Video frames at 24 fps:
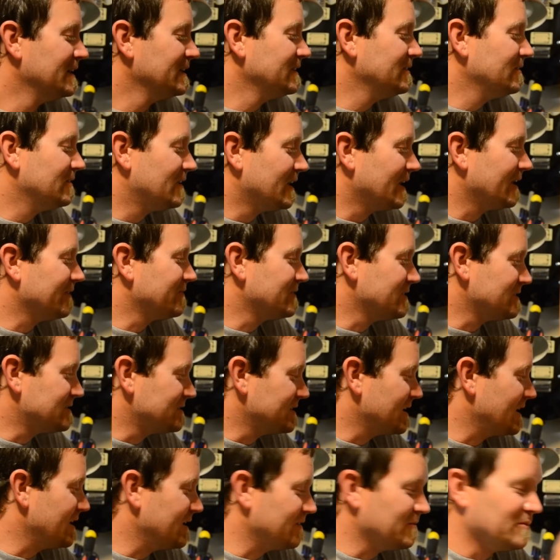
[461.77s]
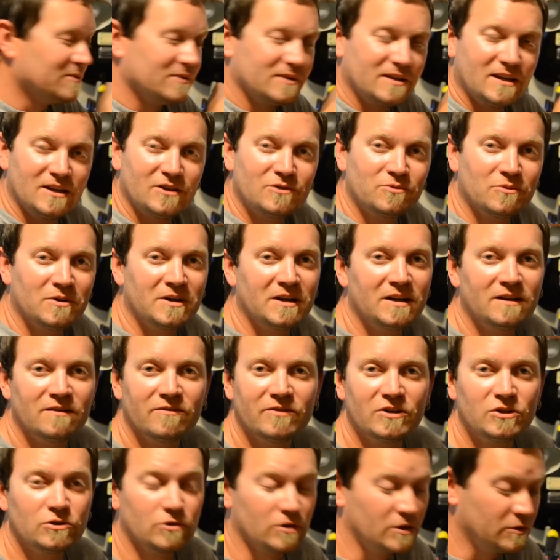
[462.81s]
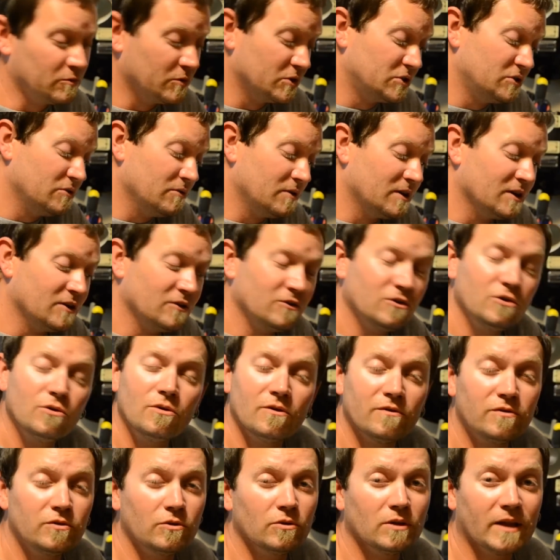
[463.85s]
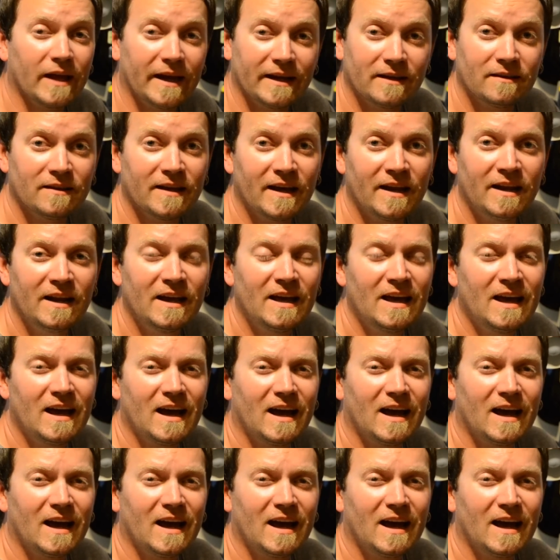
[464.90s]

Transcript: you'd have to set each one individually, which you can do if you like that.